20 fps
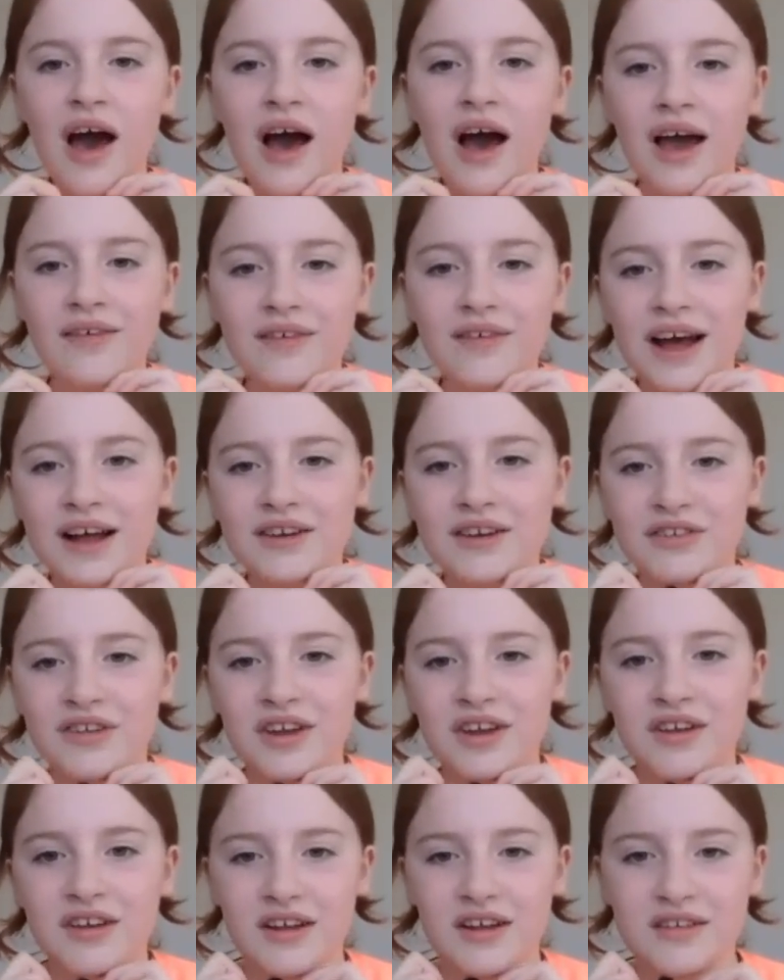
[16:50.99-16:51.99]
I've
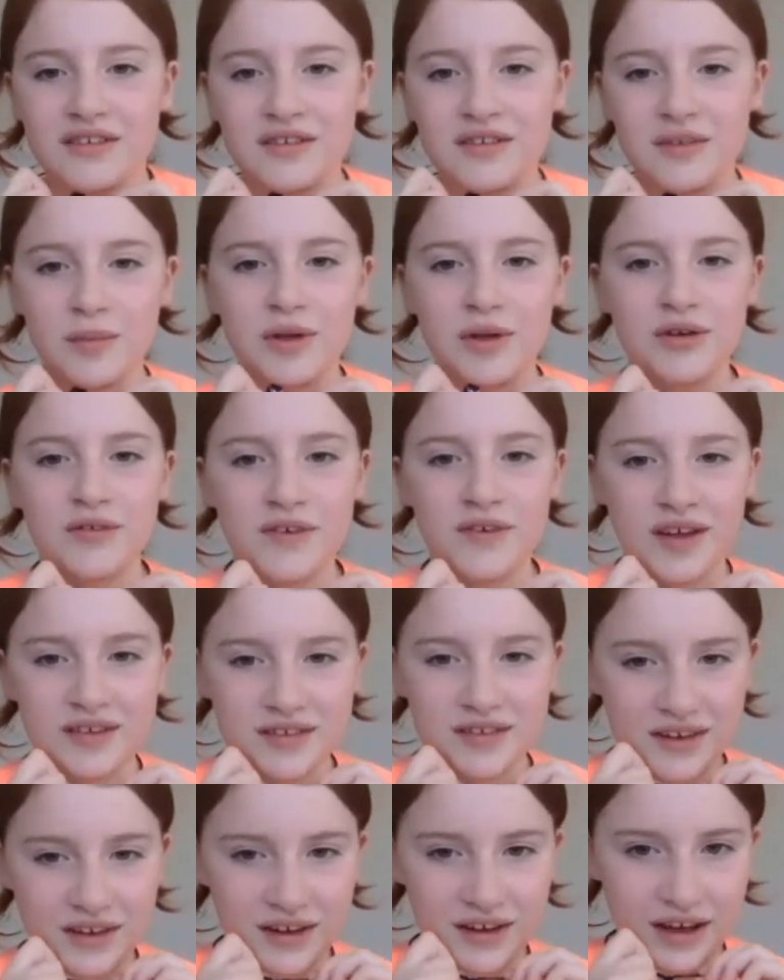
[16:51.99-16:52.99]
actually done some
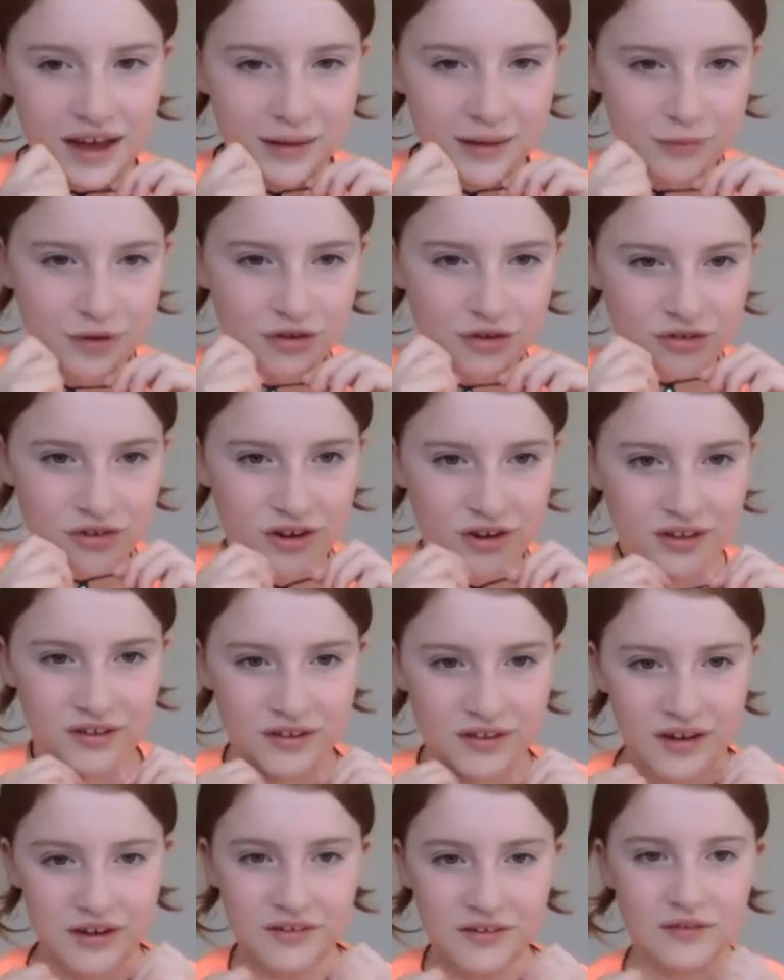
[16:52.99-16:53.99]
university chemistry
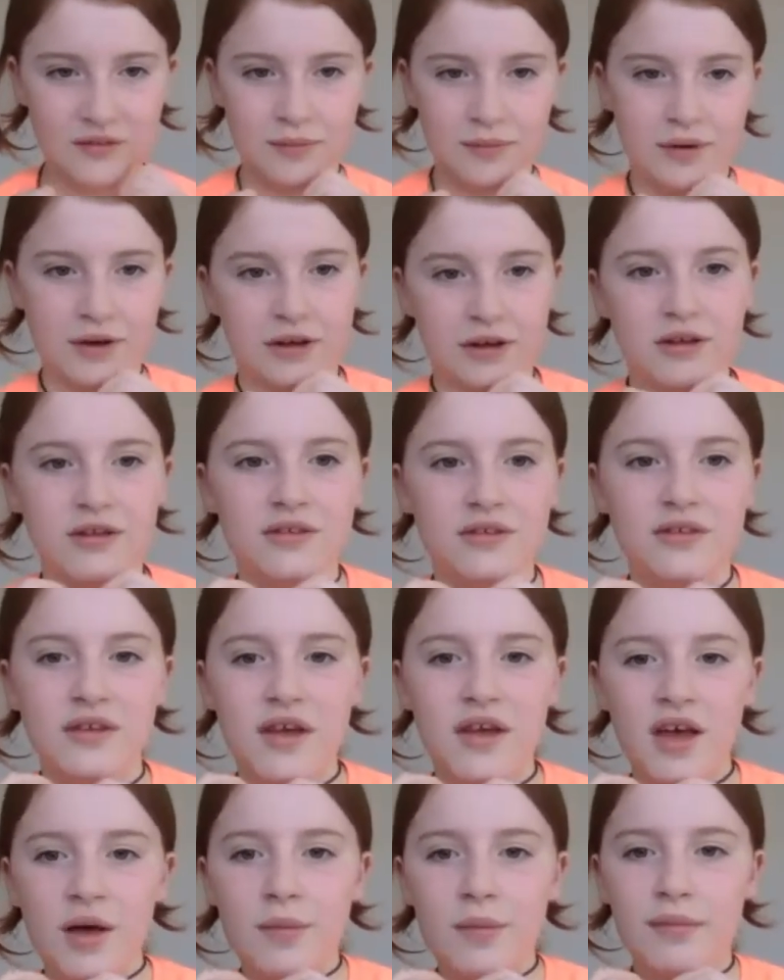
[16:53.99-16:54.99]
stuff because
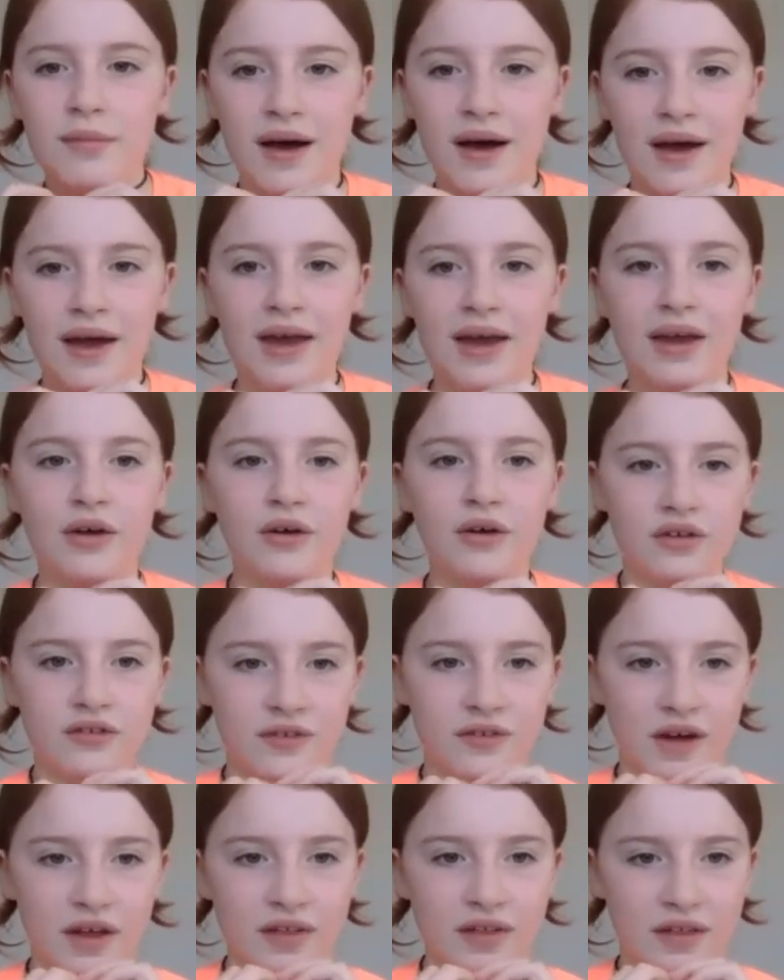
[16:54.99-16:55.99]
my
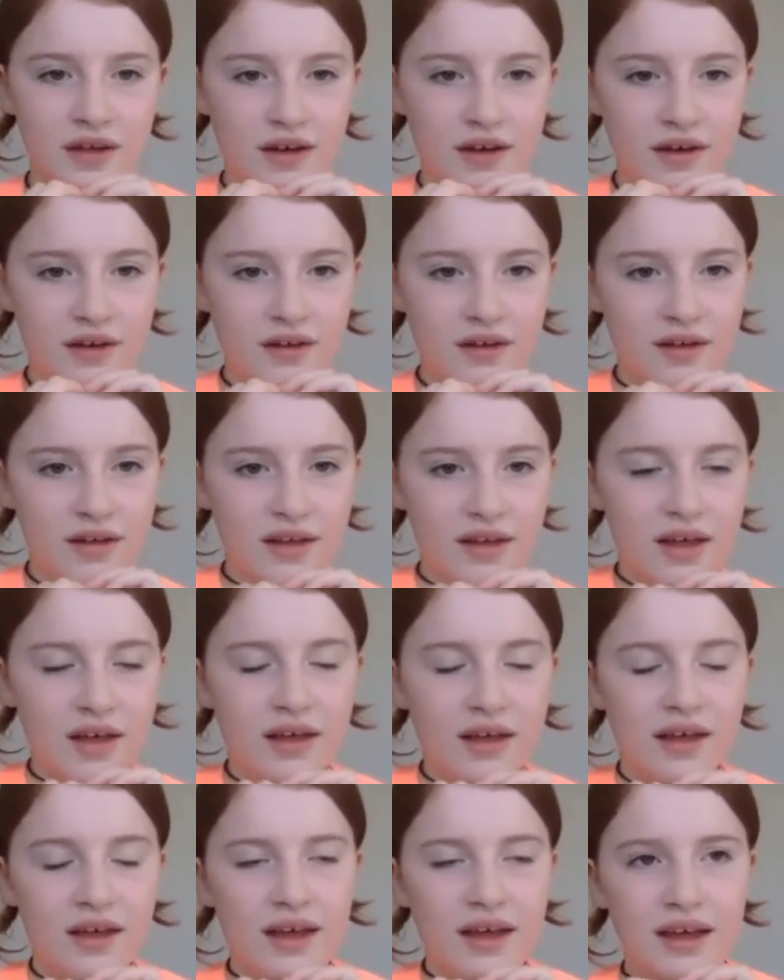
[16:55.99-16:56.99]
godfather
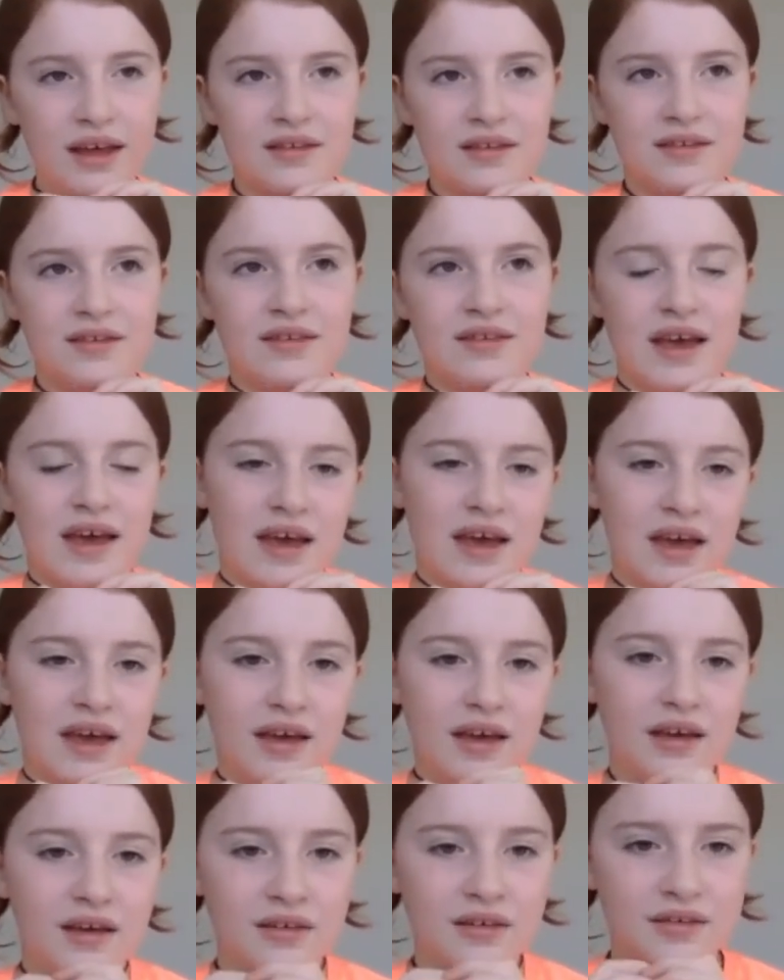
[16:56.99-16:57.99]
is
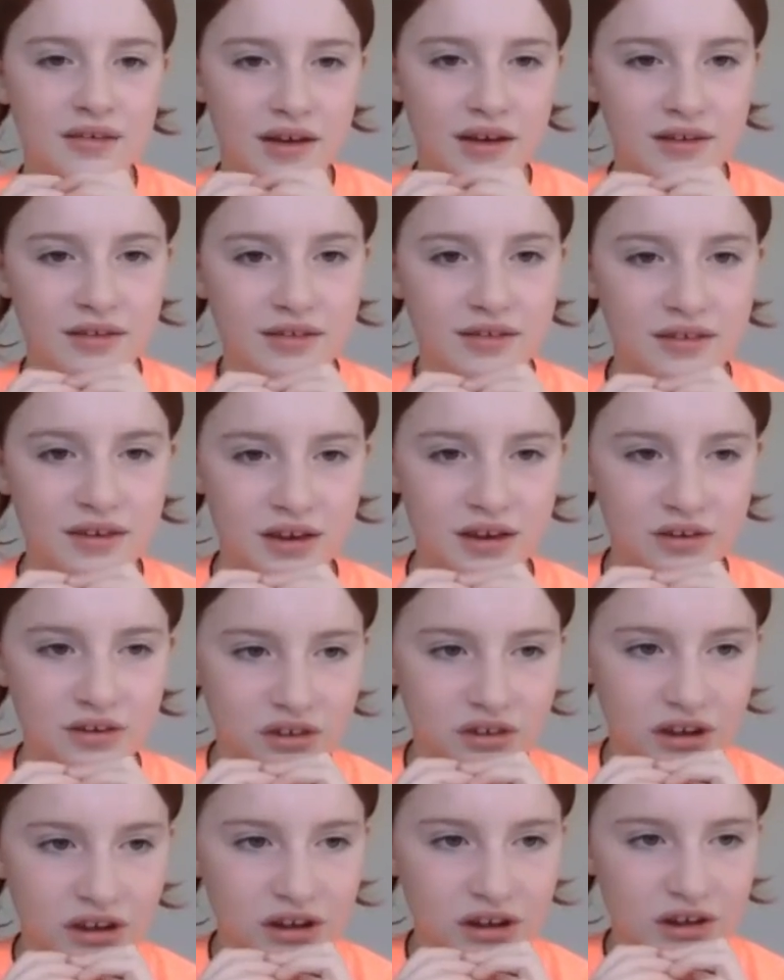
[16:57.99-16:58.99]
a science
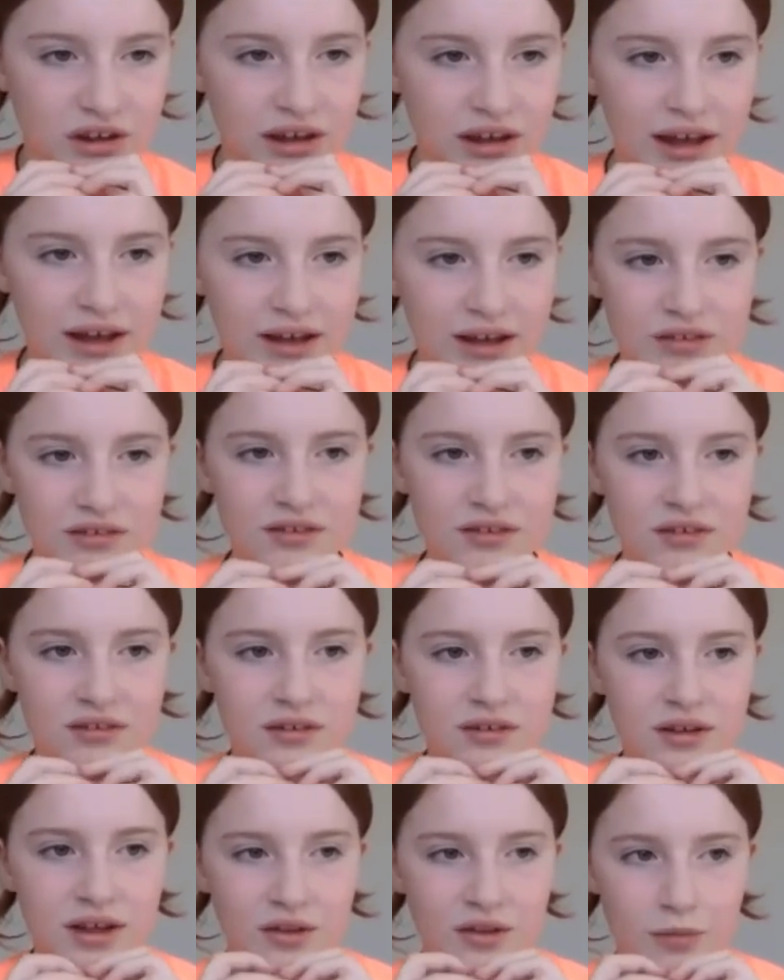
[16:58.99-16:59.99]
teacher and
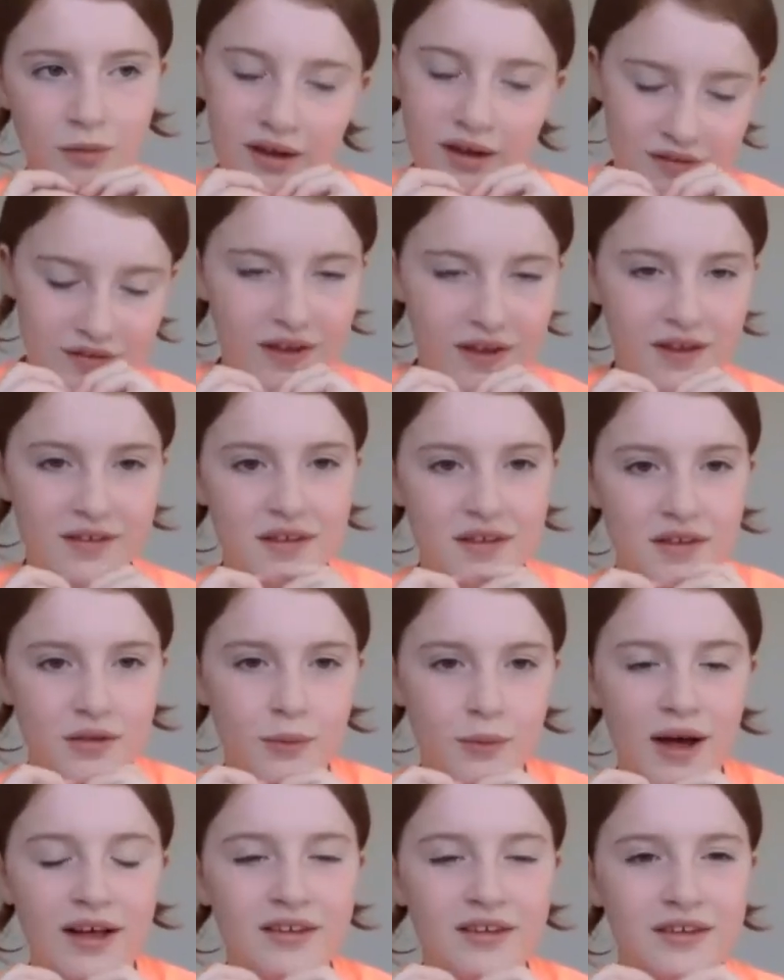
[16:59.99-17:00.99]
his wife is as
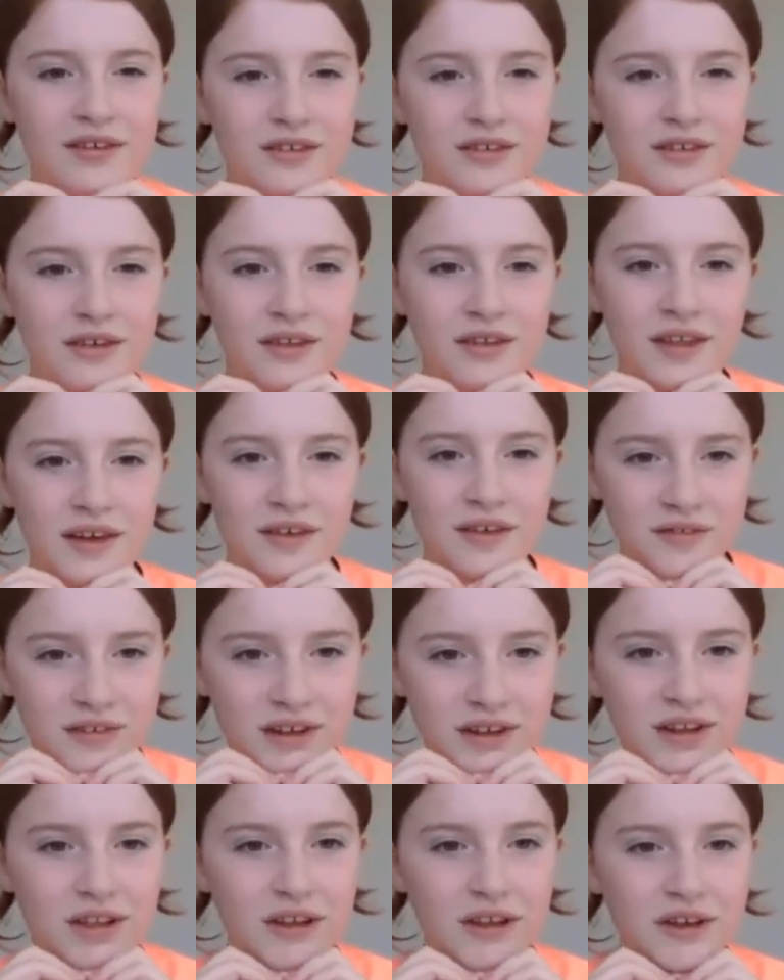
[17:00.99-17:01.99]
well. So they've
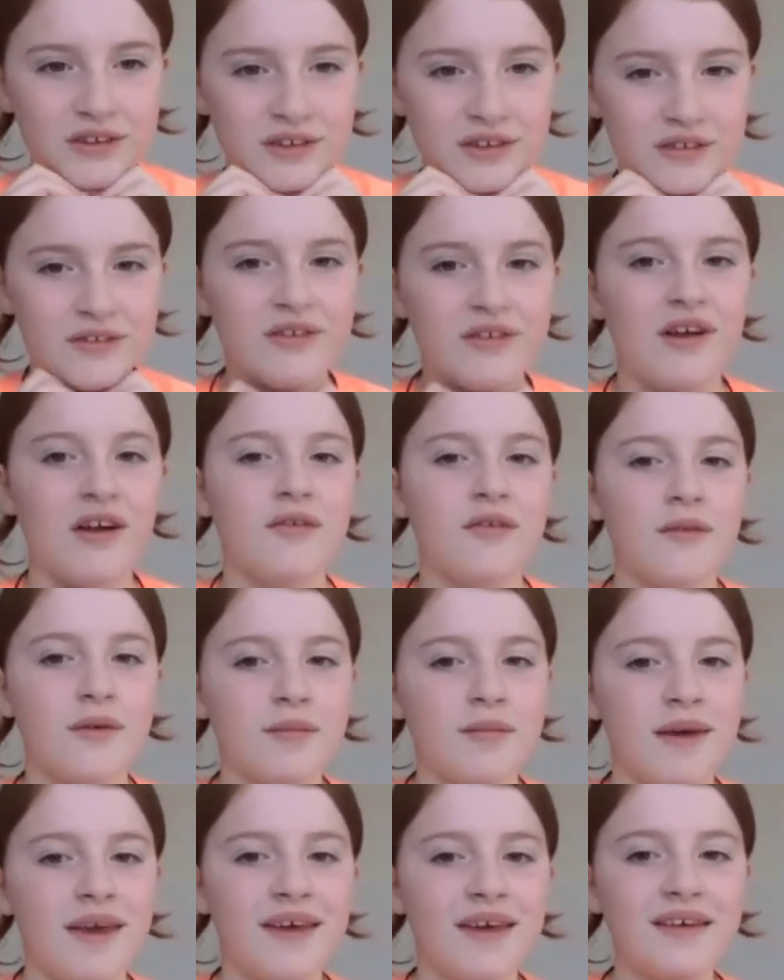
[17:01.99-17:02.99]
done loads of stuff
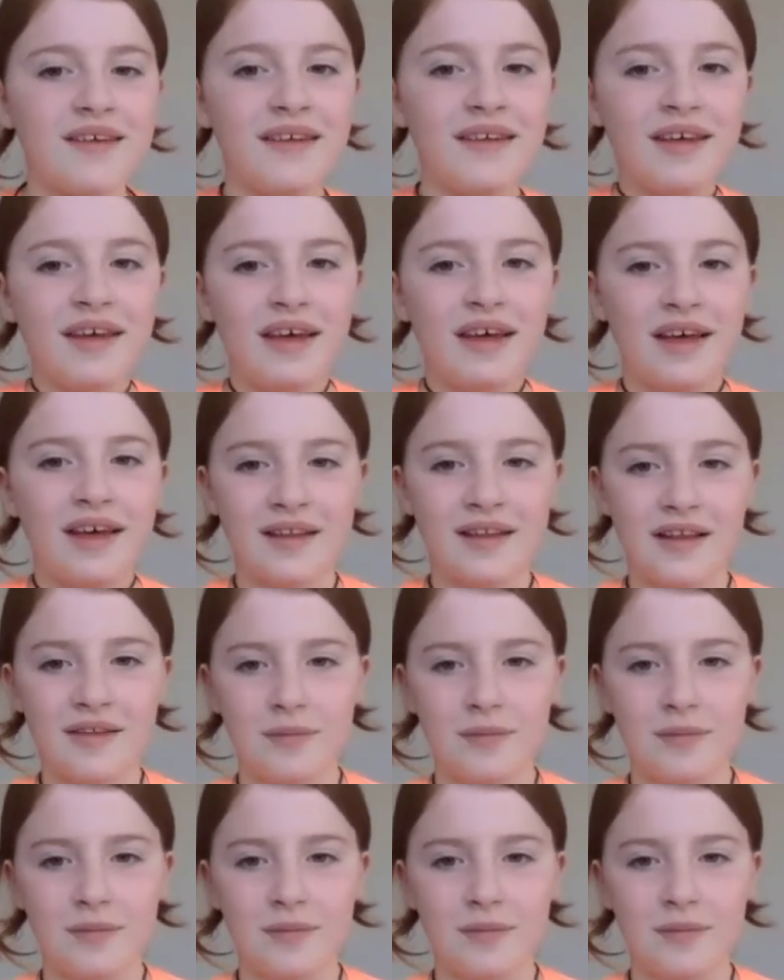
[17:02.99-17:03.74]
with me and that's